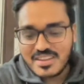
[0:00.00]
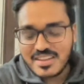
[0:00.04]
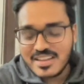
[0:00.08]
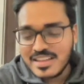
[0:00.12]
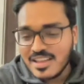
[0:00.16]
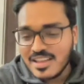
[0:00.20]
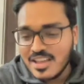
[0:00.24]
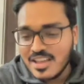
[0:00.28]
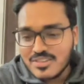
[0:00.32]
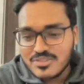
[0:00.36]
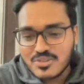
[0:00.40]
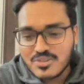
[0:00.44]

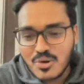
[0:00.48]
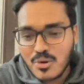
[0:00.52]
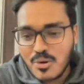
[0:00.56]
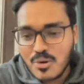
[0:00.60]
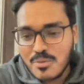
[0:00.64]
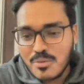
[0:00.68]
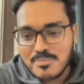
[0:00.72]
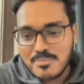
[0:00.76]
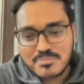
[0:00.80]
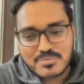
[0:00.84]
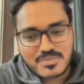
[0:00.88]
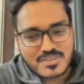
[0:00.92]
So
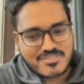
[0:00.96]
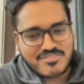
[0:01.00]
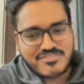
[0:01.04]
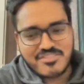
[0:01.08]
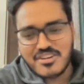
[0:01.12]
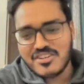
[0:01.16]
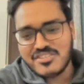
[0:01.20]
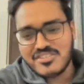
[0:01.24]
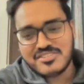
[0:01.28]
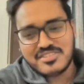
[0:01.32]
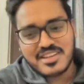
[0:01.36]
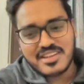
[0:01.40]

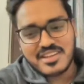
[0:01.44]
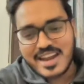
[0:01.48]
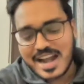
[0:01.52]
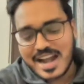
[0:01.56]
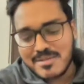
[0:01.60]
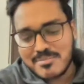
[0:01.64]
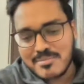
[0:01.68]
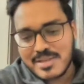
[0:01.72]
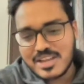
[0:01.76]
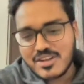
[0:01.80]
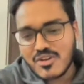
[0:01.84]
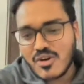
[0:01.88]
first year at
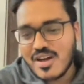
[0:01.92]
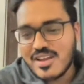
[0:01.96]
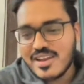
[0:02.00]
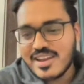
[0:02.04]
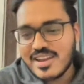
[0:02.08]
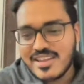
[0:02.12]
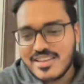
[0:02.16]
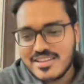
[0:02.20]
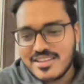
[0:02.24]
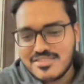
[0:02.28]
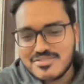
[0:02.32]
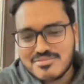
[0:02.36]
my
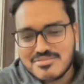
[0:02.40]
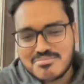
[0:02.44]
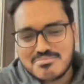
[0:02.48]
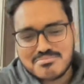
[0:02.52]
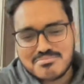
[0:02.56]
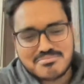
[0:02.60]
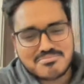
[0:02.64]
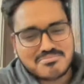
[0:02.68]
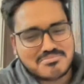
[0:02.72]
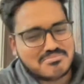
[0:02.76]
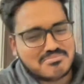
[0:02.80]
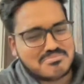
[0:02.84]
college
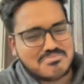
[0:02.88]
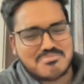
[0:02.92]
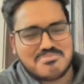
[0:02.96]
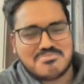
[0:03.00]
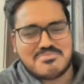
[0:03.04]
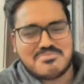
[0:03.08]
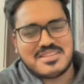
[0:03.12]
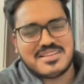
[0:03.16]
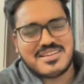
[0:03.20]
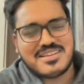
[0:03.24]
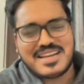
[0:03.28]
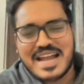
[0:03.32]

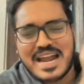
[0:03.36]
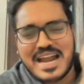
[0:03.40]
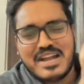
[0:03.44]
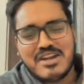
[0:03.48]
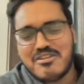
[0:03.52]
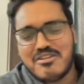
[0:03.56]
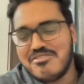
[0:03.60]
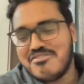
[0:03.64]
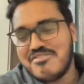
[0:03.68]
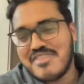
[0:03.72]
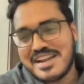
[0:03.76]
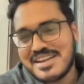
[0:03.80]
kind
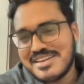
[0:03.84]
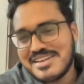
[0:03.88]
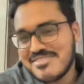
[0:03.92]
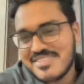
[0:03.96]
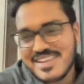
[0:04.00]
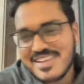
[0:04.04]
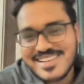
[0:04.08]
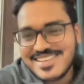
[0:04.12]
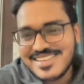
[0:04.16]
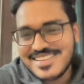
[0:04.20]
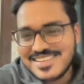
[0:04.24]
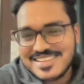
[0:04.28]
of went well.
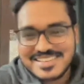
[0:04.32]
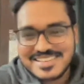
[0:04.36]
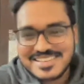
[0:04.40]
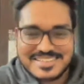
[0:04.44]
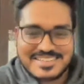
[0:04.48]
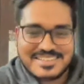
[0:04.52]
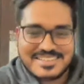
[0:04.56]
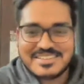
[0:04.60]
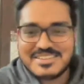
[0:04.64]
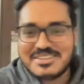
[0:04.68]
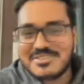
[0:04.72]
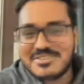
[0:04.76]

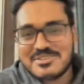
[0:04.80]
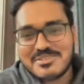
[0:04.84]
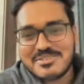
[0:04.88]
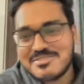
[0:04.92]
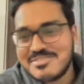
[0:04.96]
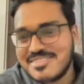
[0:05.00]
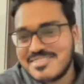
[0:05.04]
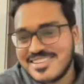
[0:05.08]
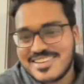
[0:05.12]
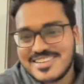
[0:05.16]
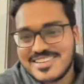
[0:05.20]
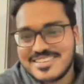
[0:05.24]

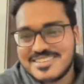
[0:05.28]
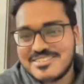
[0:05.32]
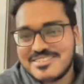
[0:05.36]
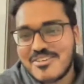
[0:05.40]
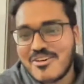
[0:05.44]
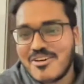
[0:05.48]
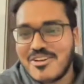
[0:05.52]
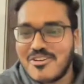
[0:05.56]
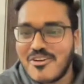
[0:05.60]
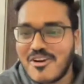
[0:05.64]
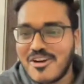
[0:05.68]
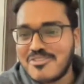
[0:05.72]
A
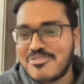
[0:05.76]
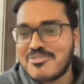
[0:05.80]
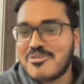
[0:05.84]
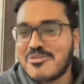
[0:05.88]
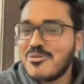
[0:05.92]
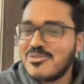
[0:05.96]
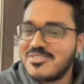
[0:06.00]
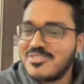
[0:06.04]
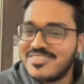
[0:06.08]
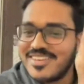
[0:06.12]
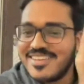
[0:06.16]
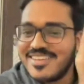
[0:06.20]
lot of
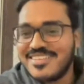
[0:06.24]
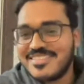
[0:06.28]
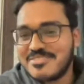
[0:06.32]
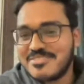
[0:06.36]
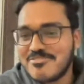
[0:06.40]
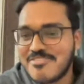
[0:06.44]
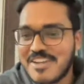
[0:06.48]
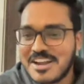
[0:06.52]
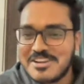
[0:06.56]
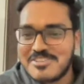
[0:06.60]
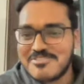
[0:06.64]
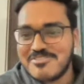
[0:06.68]
courses
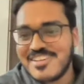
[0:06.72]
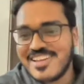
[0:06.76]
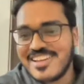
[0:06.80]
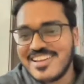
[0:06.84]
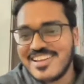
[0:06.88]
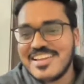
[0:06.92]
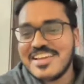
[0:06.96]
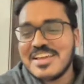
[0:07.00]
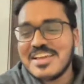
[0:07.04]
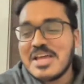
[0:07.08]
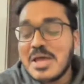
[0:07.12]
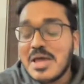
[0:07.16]
went well.
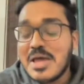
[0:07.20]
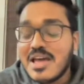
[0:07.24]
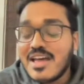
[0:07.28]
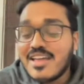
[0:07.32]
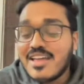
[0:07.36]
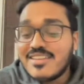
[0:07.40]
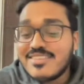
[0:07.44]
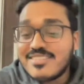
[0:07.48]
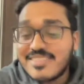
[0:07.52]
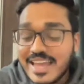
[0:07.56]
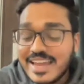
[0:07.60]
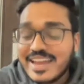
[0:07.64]

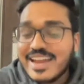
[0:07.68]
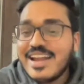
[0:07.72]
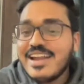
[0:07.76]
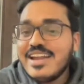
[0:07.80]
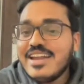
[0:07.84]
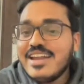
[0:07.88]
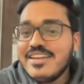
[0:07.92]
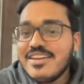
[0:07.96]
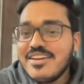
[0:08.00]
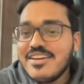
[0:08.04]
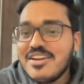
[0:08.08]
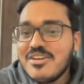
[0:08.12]
Second
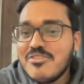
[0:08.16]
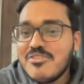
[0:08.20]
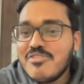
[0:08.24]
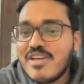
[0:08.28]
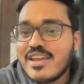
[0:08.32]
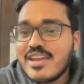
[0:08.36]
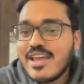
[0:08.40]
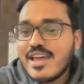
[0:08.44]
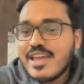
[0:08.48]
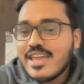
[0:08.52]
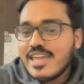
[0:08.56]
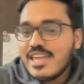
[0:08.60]
year, when
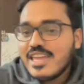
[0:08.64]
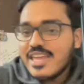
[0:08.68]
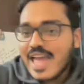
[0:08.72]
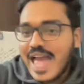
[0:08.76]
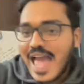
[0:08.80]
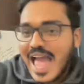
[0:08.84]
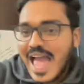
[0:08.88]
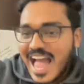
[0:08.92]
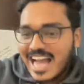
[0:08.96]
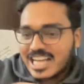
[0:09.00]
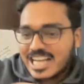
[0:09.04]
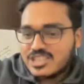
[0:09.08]
I
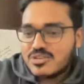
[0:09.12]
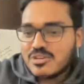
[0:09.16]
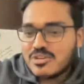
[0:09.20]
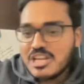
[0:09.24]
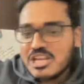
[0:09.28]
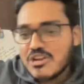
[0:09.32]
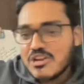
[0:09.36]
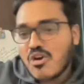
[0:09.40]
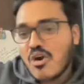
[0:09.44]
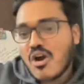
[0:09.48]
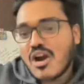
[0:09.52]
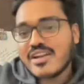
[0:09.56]
actually
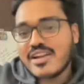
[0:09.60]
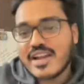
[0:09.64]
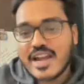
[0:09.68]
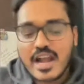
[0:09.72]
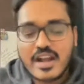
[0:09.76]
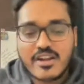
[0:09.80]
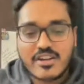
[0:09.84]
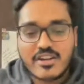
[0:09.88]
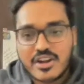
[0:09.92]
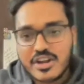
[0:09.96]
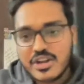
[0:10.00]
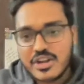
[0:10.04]
got
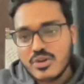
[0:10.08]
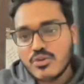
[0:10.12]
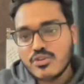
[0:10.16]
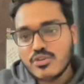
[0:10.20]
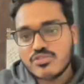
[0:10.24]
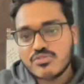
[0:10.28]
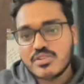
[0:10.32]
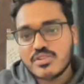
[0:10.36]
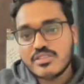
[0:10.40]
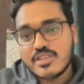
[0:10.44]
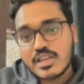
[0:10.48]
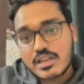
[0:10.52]
introduced
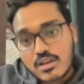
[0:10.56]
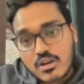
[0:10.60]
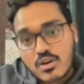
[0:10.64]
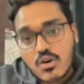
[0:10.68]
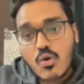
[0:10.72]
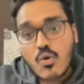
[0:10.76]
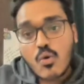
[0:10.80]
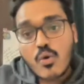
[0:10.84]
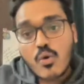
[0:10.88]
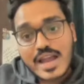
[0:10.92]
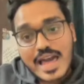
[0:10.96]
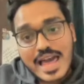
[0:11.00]
with the
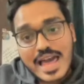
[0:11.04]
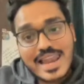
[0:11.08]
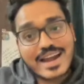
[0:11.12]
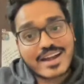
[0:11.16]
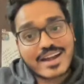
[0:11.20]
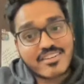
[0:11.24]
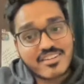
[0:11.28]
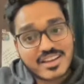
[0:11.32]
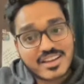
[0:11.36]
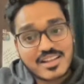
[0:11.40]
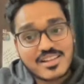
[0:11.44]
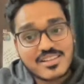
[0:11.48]
core
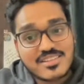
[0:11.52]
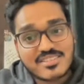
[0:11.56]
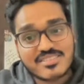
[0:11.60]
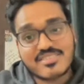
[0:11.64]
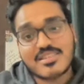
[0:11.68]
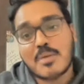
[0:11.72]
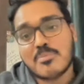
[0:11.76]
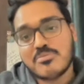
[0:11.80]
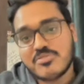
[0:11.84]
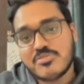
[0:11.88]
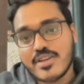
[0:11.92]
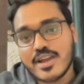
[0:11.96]
electrical
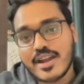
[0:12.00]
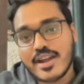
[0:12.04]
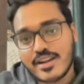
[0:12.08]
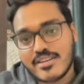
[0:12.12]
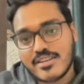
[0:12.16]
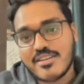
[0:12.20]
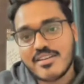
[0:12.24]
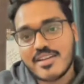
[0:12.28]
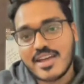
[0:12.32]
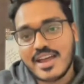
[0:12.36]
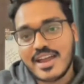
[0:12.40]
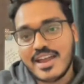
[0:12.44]
subject,
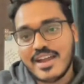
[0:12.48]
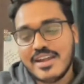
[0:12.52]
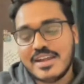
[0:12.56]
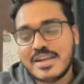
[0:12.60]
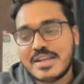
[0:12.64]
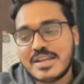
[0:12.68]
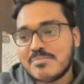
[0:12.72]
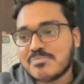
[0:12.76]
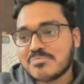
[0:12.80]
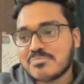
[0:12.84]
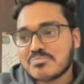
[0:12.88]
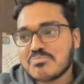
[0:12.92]
right,
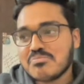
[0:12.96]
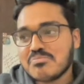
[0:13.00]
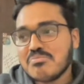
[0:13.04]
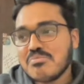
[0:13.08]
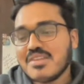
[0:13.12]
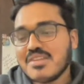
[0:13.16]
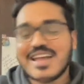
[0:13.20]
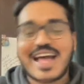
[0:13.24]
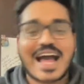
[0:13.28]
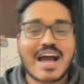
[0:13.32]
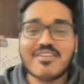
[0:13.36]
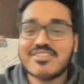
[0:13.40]

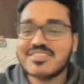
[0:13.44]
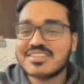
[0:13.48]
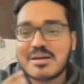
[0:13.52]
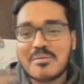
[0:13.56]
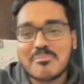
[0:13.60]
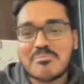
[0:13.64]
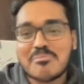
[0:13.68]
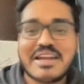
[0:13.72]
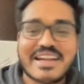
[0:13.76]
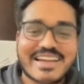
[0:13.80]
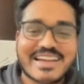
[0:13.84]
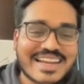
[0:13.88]
I was
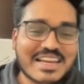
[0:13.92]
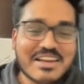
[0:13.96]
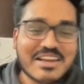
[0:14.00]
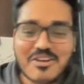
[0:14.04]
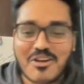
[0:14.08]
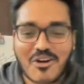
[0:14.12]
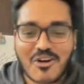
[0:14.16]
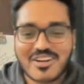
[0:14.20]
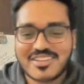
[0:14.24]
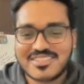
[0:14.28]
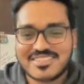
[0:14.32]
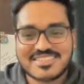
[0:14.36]
completely
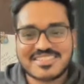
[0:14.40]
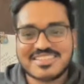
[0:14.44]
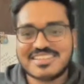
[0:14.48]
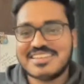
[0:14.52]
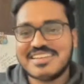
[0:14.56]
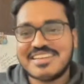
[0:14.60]
lost.